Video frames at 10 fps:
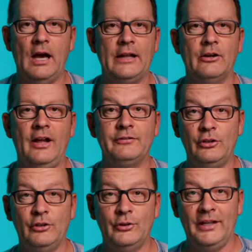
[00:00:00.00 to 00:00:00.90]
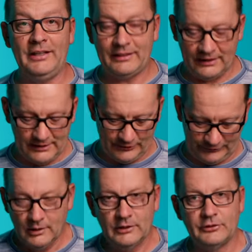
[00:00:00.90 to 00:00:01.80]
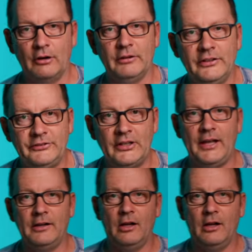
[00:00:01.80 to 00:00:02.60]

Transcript: I don't have to do anything else. It's already set.